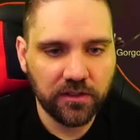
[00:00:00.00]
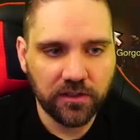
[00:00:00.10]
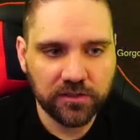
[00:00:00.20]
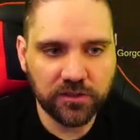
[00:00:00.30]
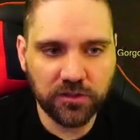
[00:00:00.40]

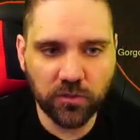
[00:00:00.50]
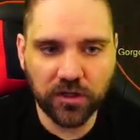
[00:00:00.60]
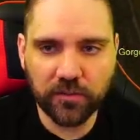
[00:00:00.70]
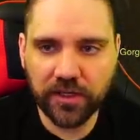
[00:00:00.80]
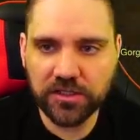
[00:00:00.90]
So you want
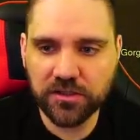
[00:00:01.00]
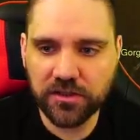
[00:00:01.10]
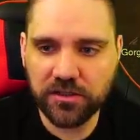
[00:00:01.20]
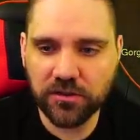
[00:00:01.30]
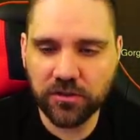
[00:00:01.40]
to make sure
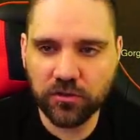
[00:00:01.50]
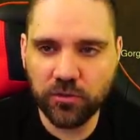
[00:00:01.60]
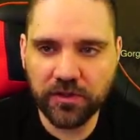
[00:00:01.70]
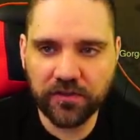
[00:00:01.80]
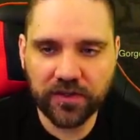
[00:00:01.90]
that you're
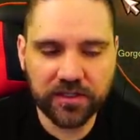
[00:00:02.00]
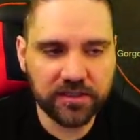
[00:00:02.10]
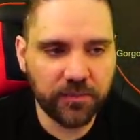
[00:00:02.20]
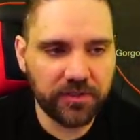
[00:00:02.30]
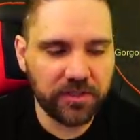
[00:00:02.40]
grouping things up into